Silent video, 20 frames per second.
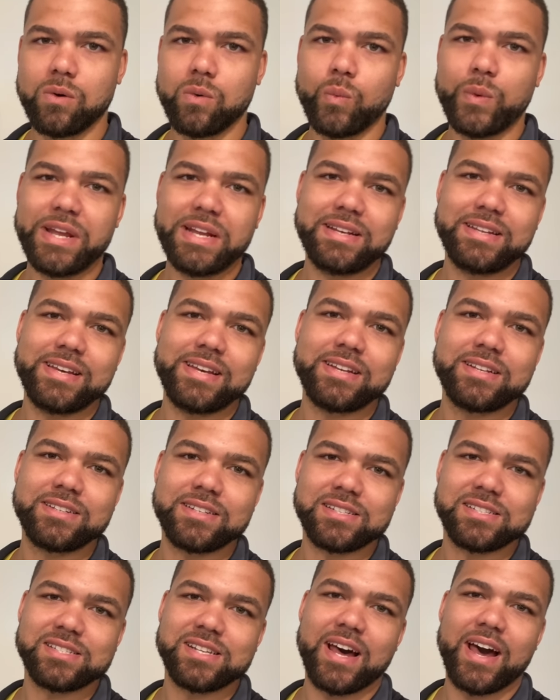we did
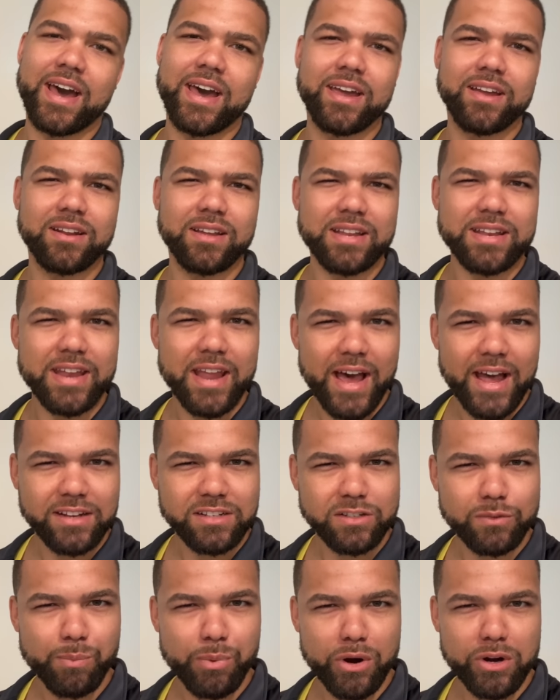decide not
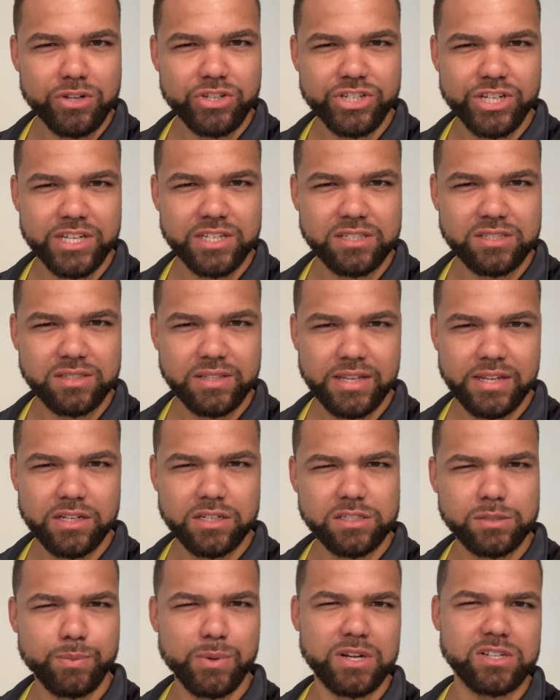to purchase the
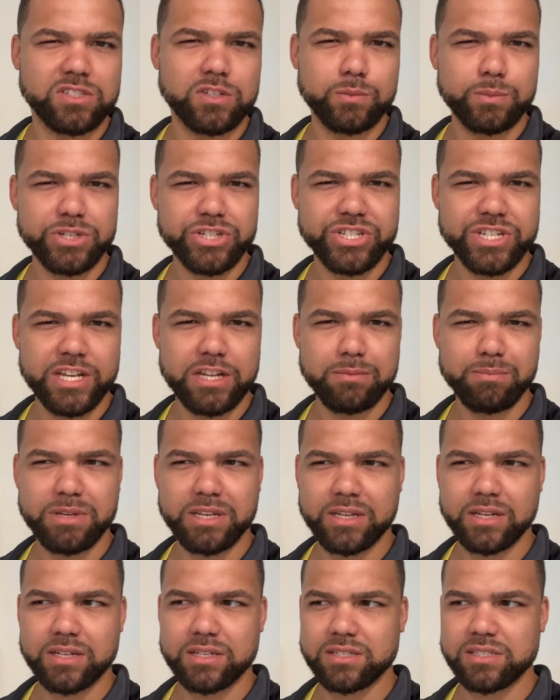Nespresso machine
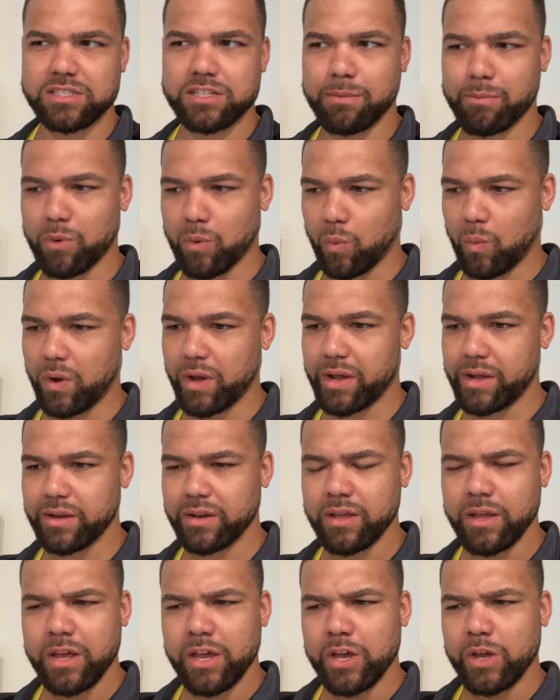because number one,
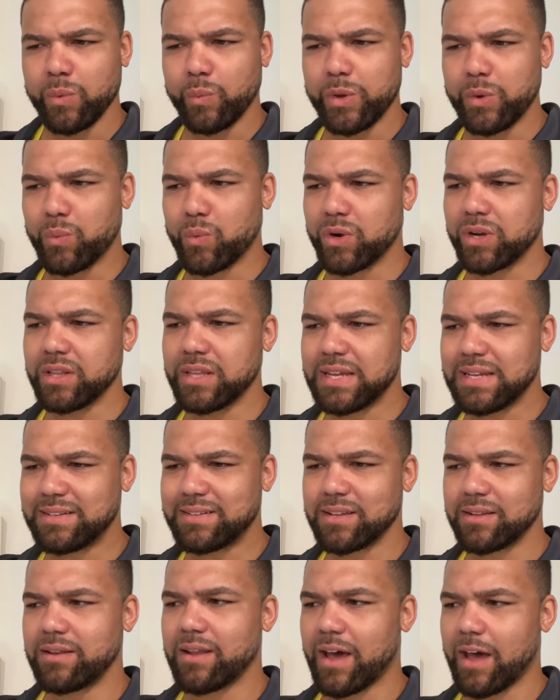we really
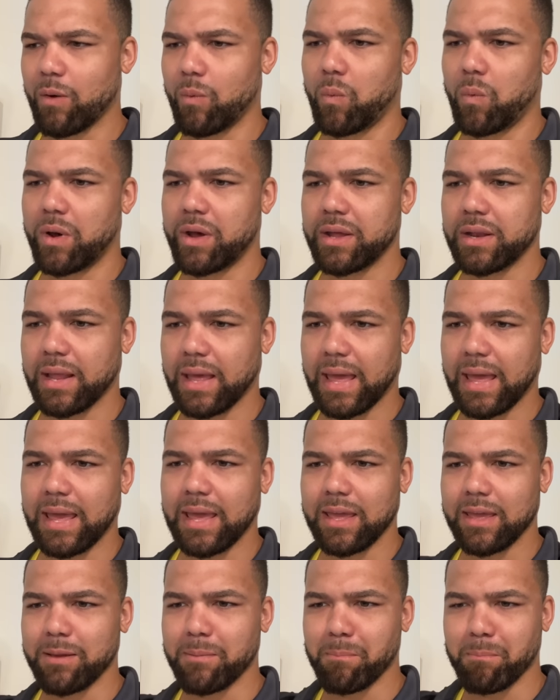did not want
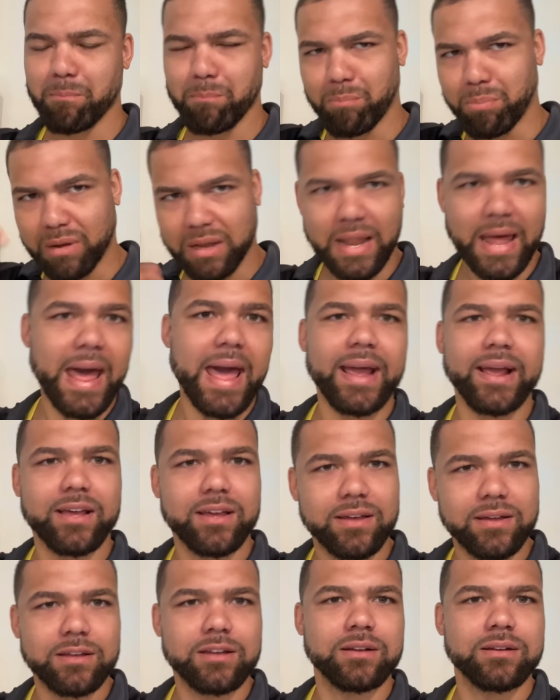a black
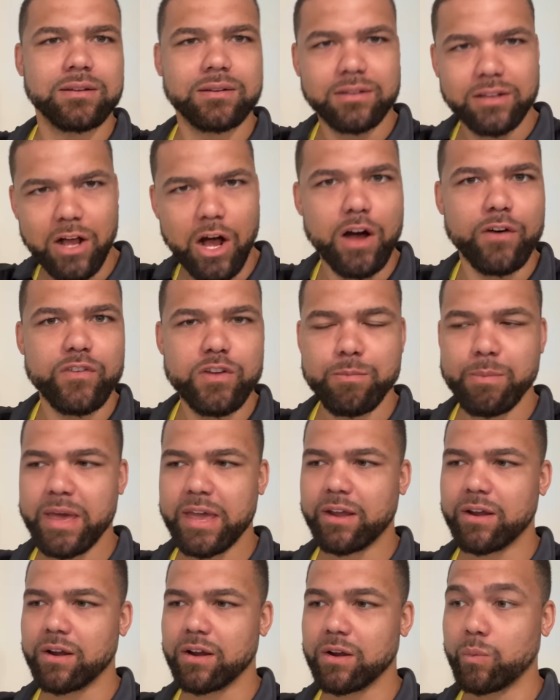coffee
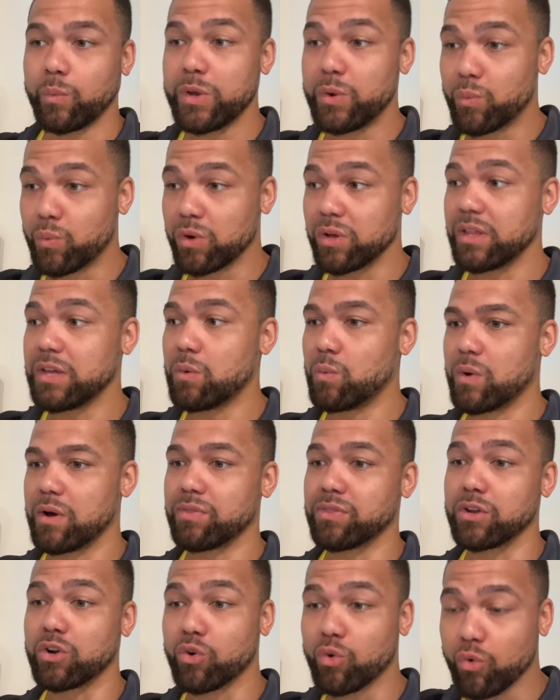maker. We really
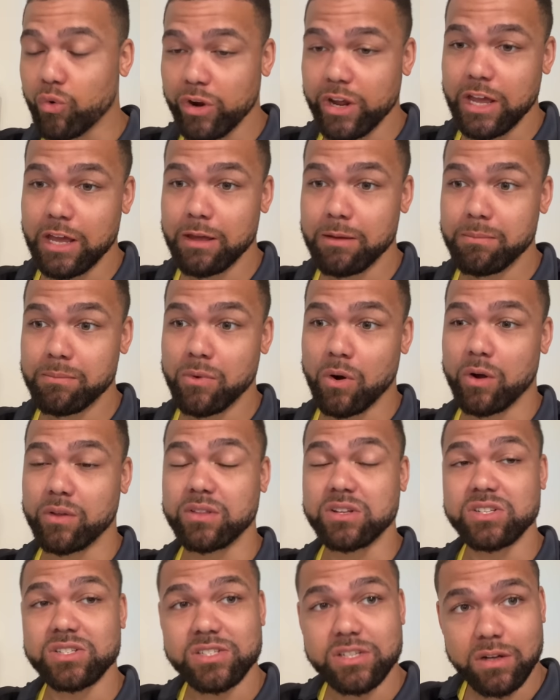want the cream or
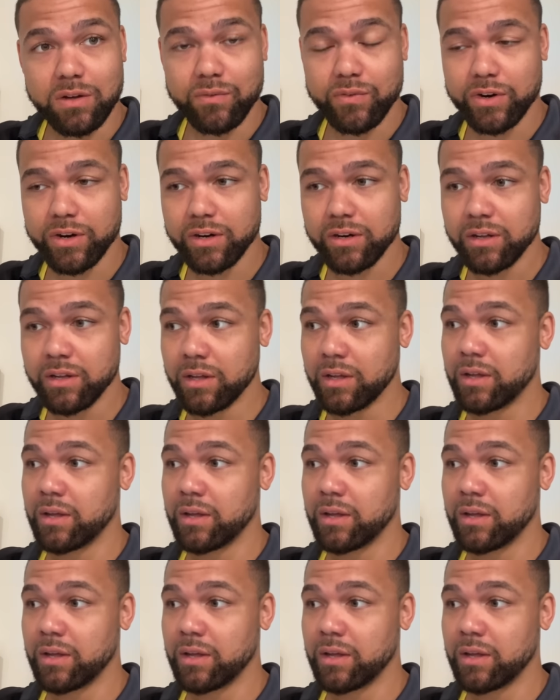the silver.